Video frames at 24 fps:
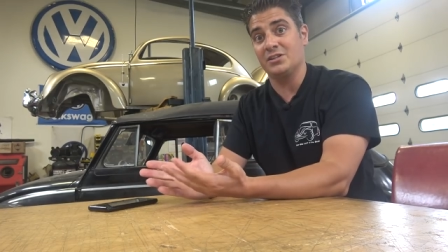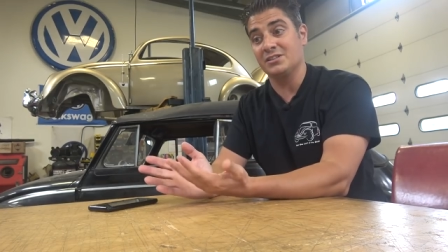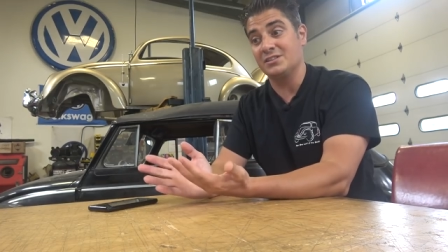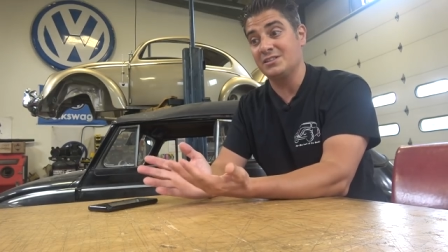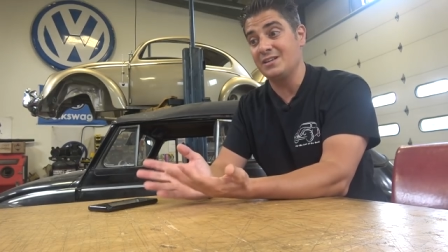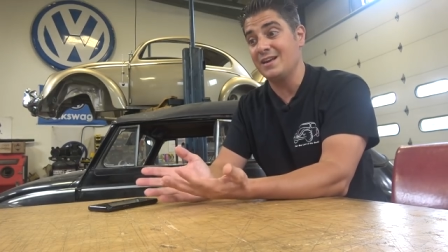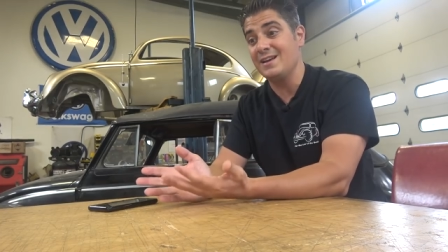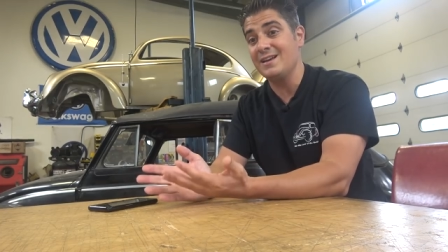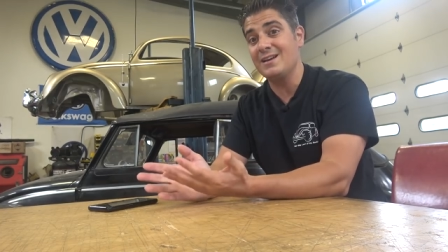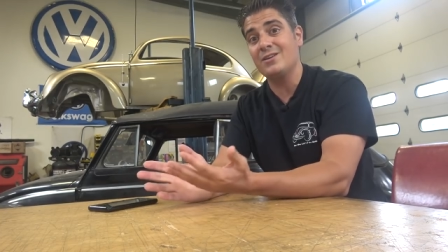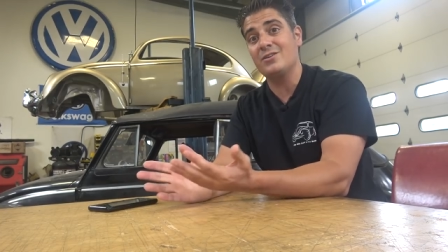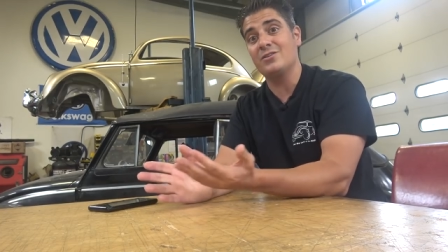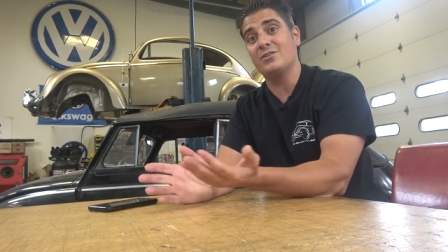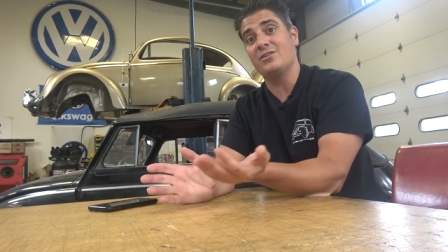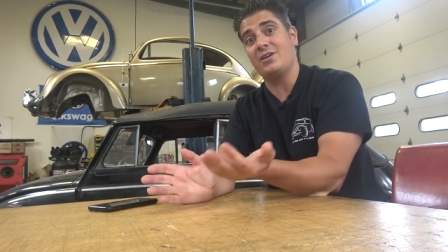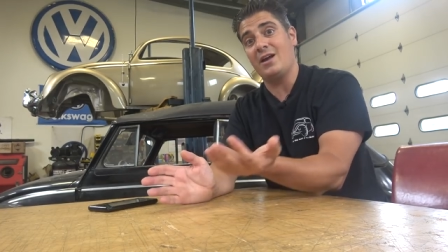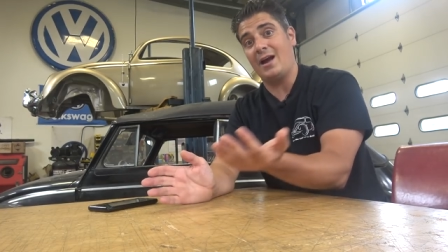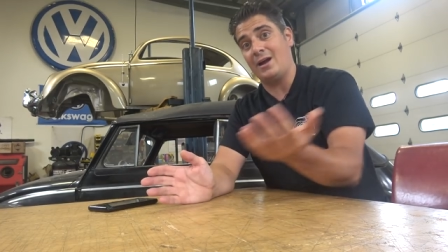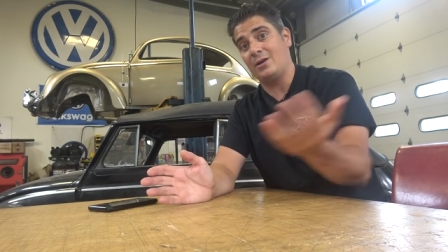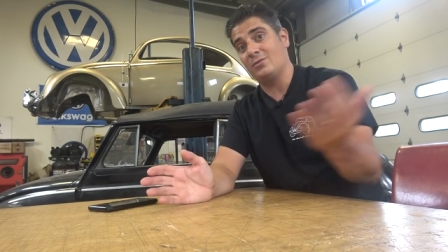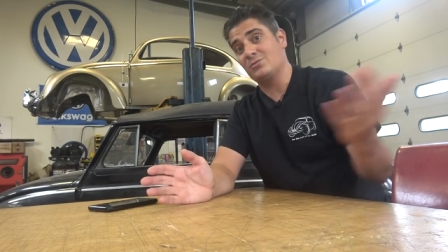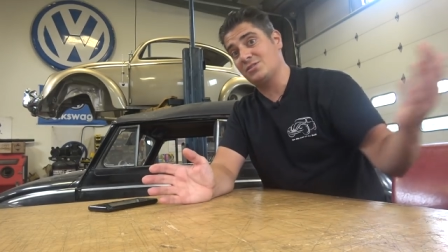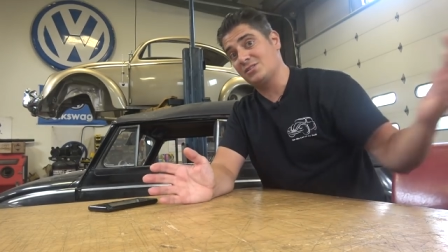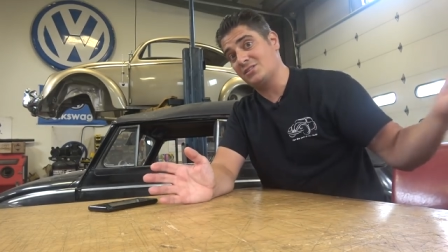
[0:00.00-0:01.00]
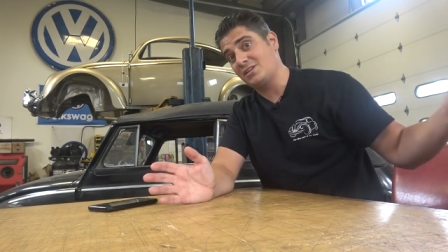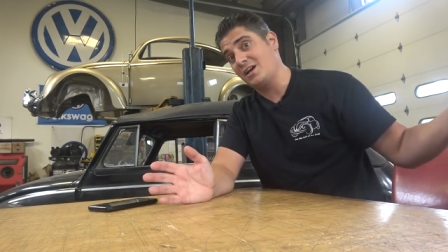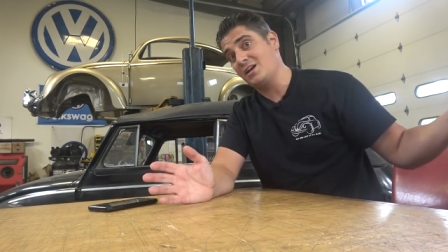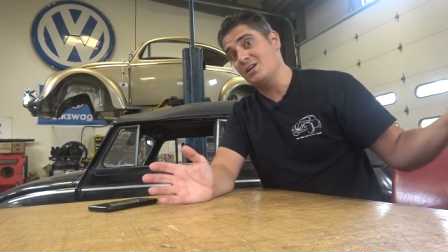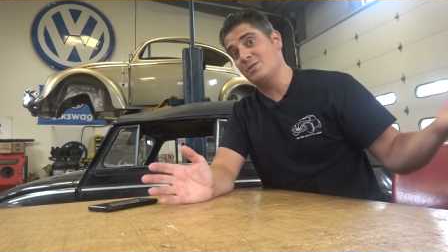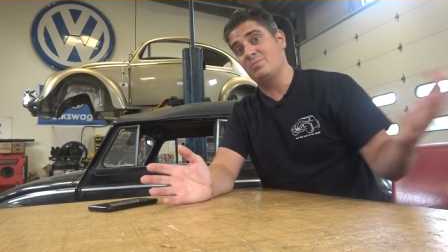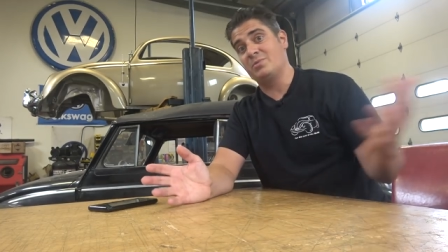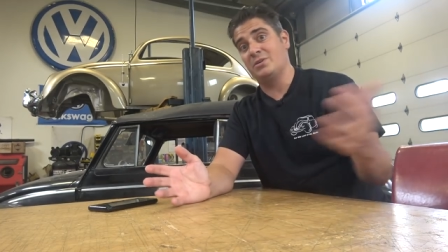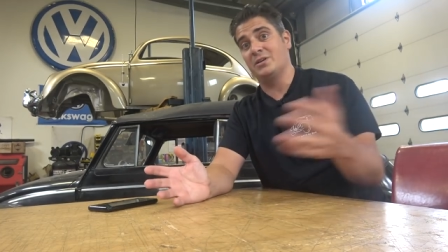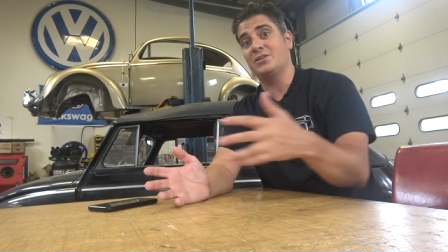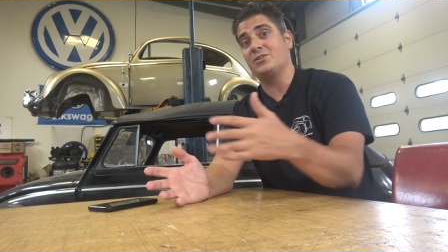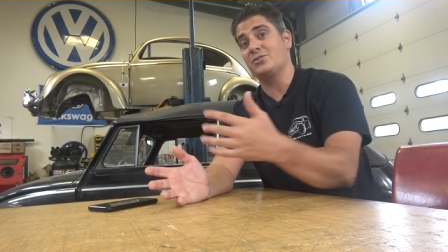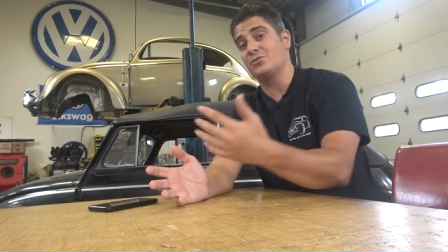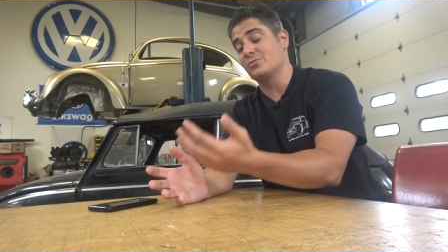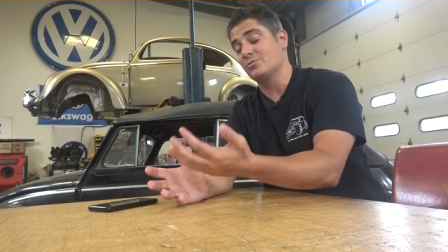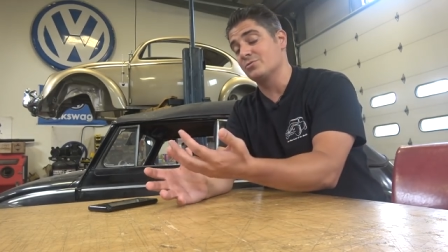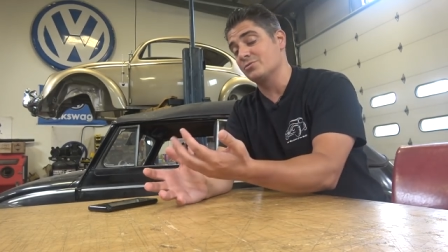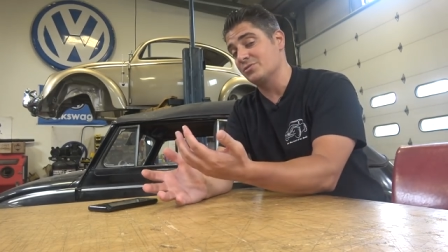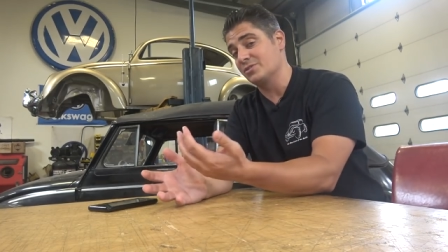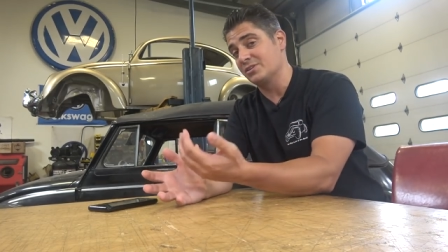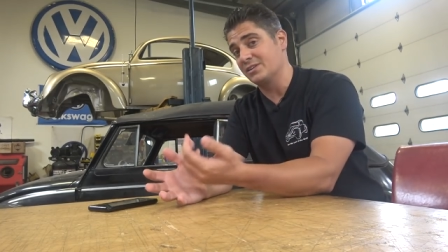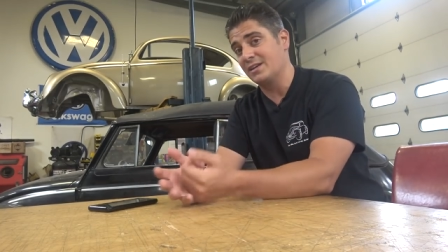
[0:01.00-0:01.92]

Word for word: and take good outside pictures.